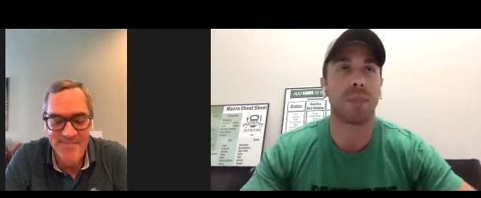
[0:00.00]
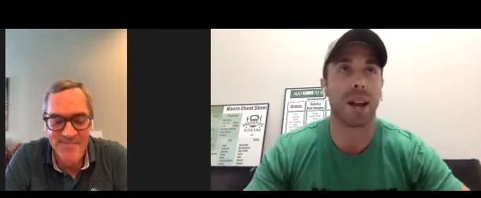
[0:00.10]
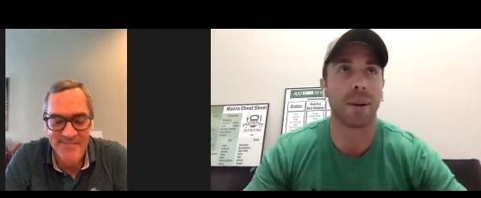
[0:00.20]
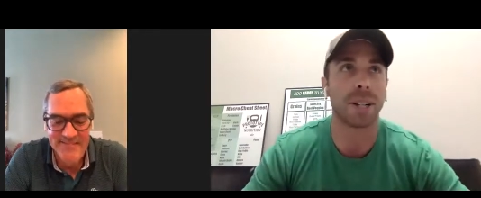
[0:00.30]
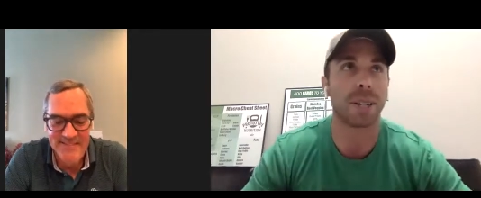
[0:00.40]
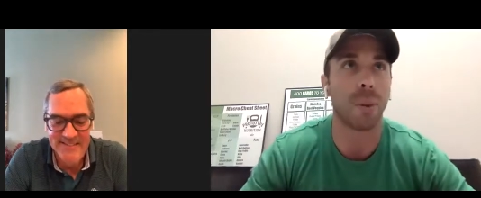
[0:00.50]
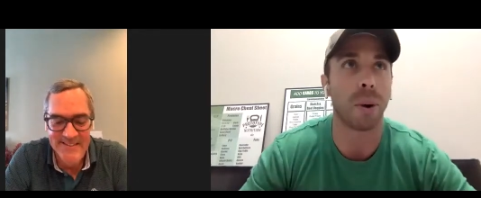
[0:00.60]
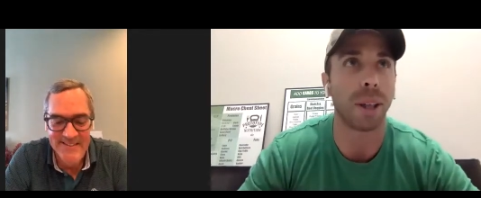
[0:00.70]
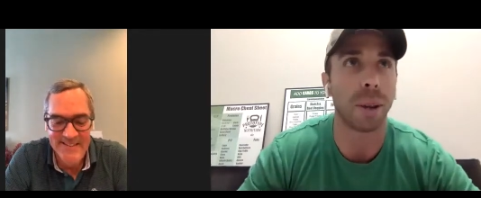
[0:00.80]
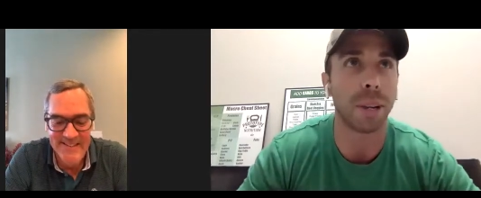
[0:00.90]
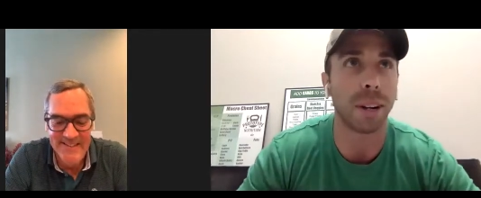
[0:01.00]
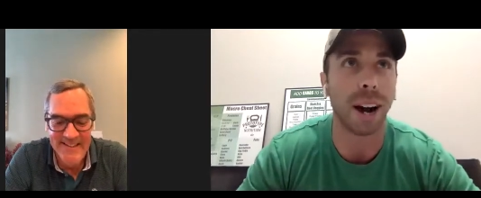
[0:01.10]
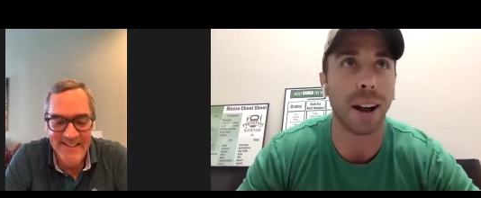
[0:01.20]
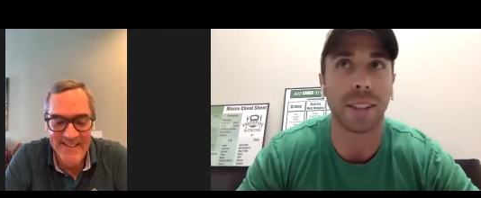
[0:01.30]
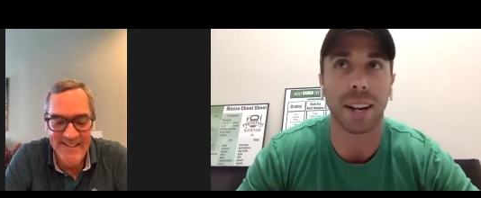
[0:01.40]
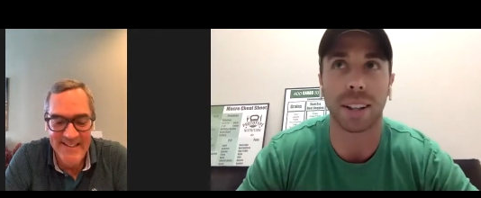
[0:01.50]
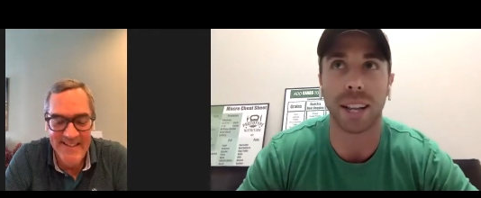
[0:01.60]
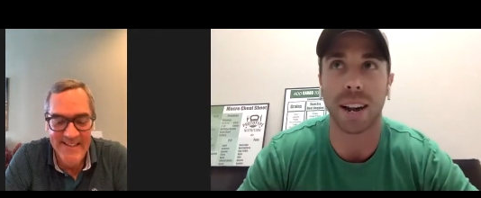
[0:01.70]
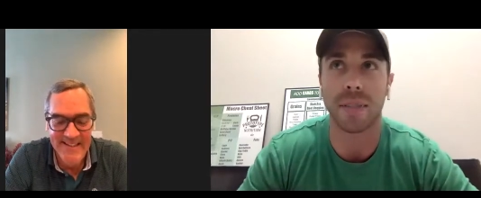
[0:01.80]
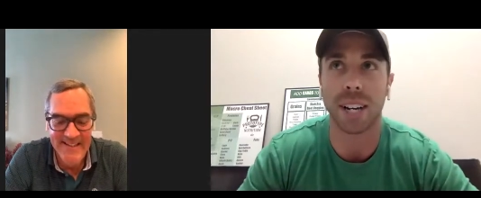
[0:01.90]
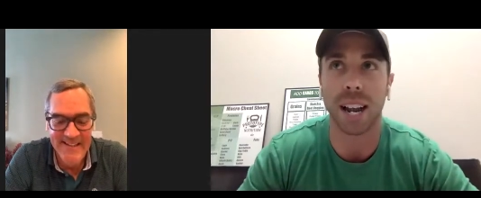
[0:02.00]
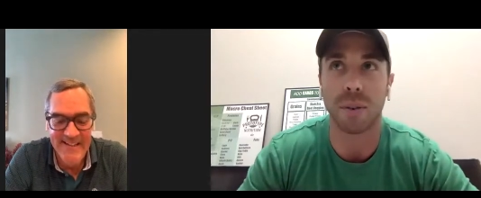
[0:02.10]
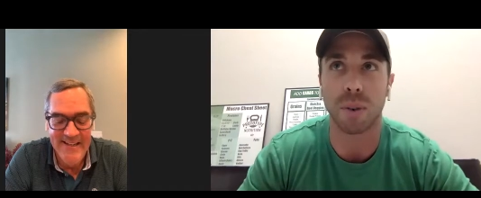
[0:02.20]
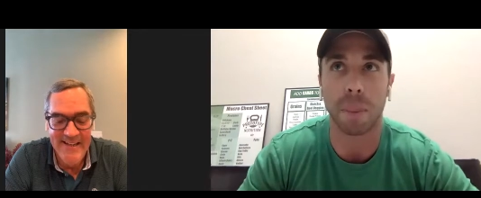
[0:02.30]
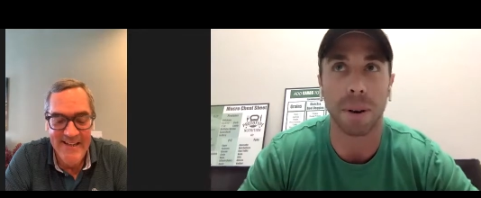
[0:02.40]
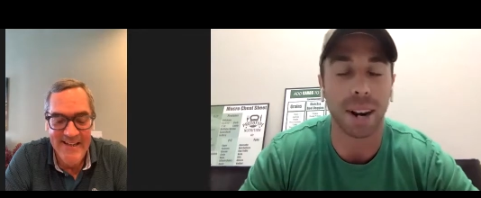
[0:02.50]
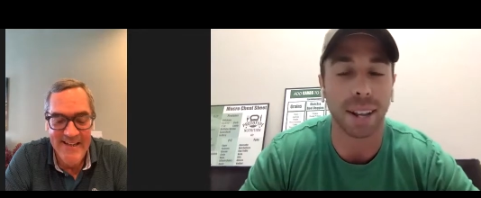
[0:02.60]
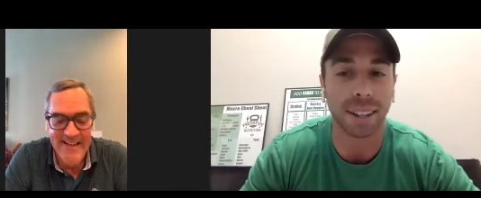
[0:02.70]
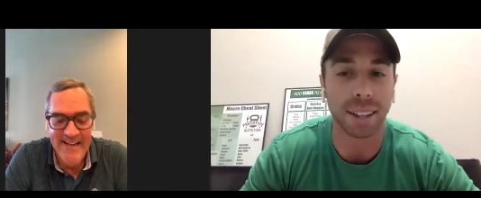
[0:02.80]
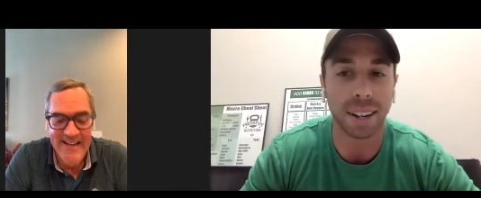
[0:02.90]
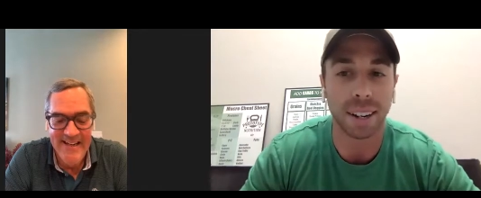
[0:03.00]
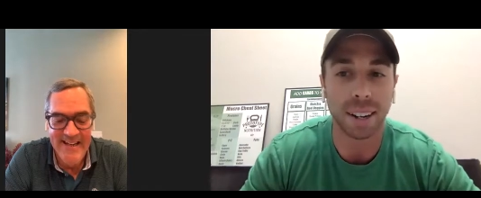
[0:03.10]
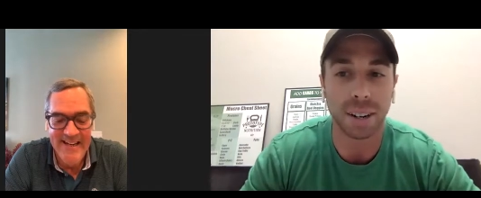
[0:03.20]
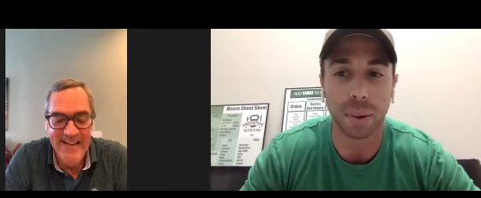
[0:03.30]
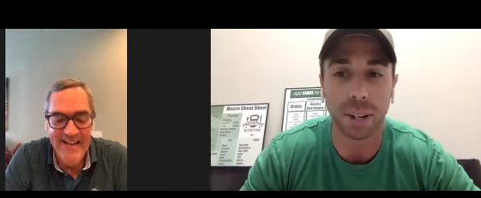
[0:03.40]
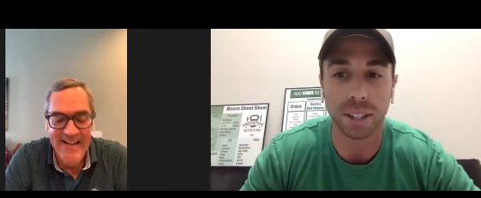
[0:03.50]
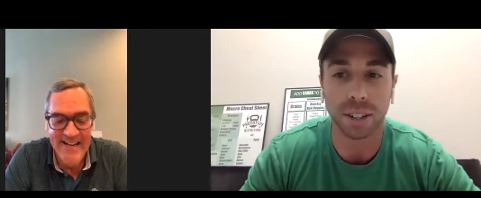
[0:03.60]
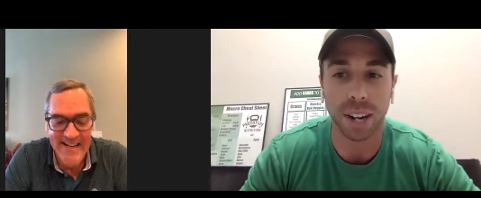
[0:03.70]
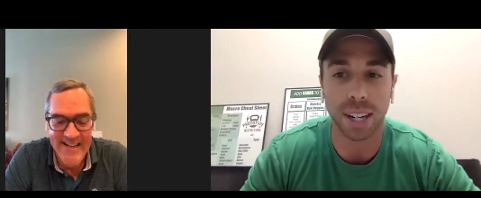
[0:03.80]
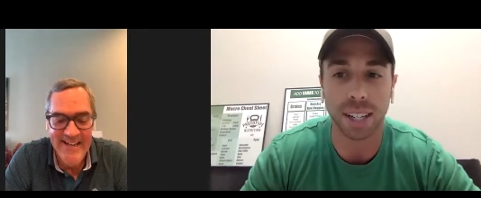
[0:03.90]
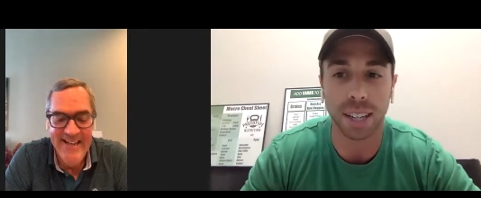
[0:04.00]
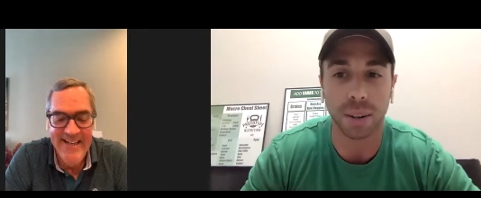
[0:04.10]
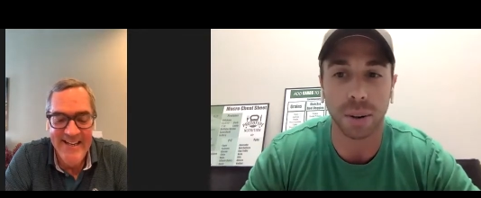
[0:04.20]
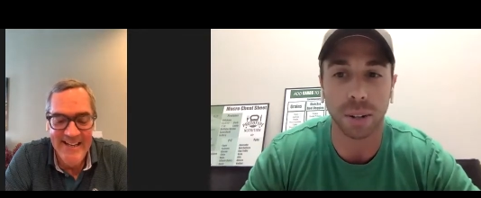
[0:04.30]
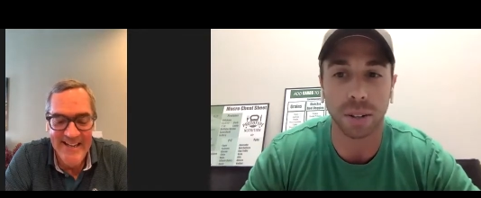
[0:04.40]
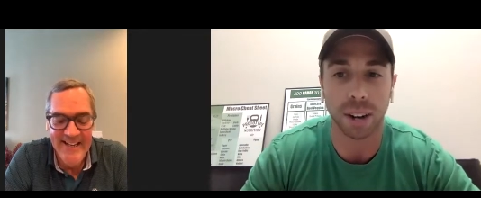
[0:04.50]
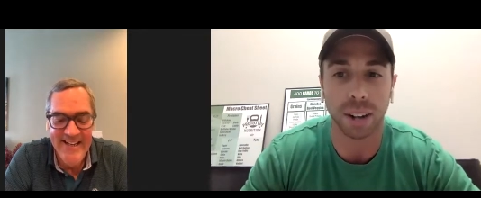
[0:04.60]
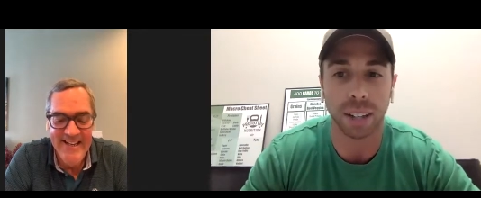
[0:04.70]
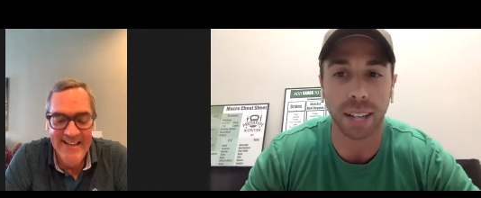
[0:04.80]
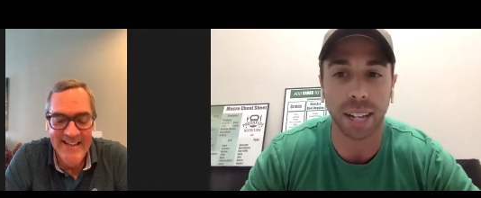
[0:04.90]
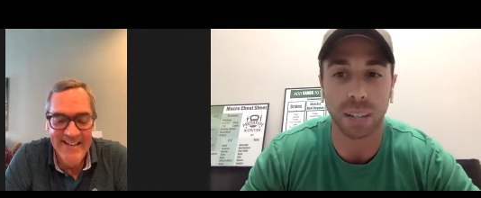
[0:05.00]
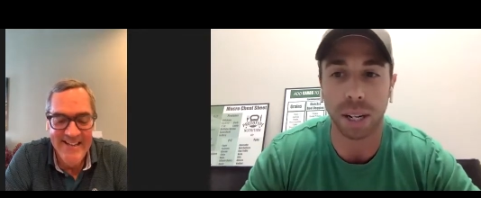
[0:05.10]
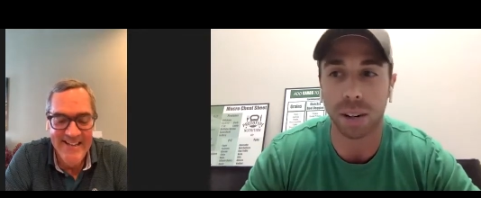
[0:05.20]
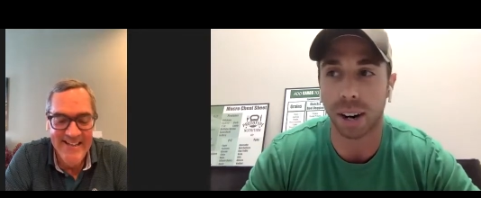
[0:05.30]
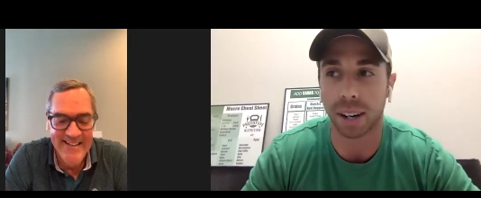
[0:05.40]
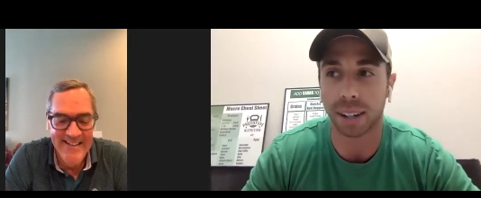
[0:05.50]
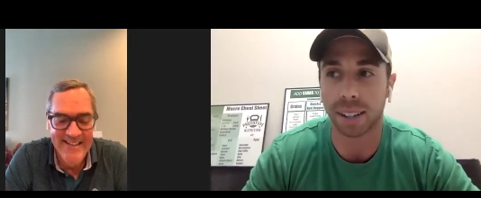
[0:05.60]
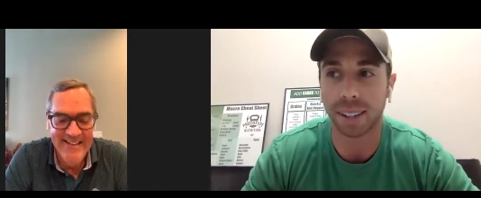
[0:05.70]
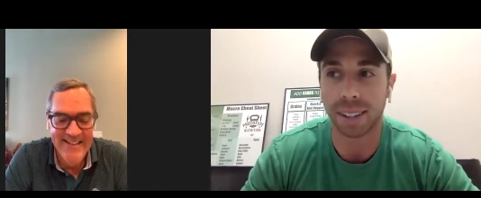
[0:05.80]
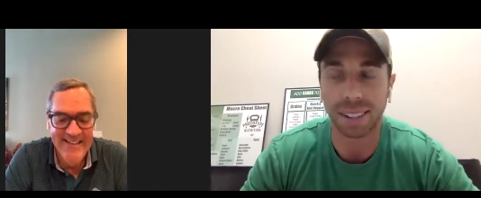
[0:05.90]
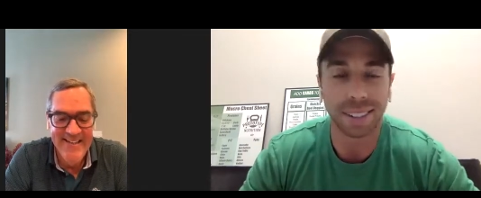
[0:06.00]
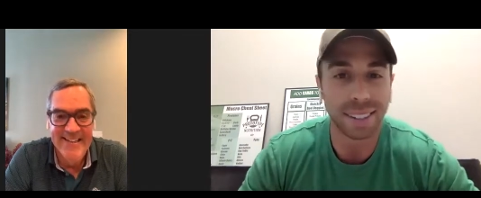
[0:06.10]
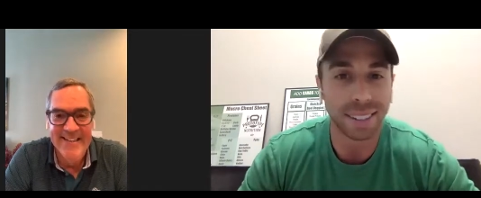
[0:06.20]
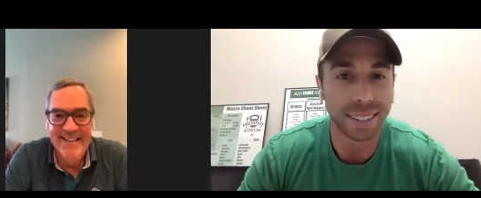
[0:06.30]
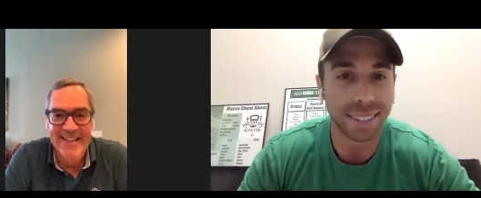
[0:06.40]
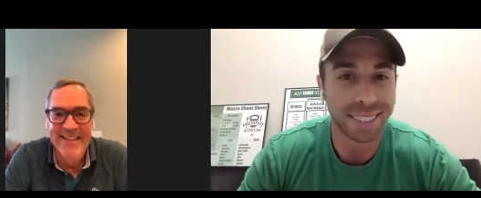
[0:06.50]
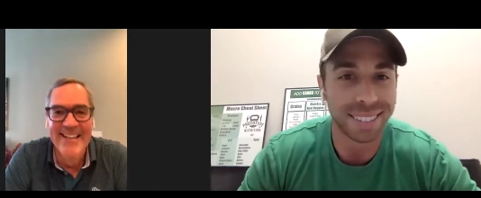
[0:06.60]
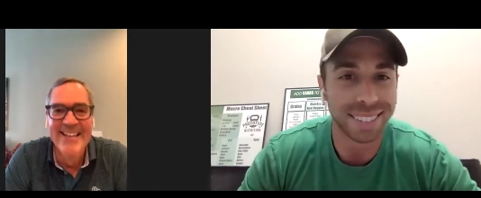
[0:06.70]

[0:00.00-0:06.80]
Speaker 1: I don't want to spoil it, but you're out there like every day ripping around the course and trying to set the course record, land speed record. Yeah,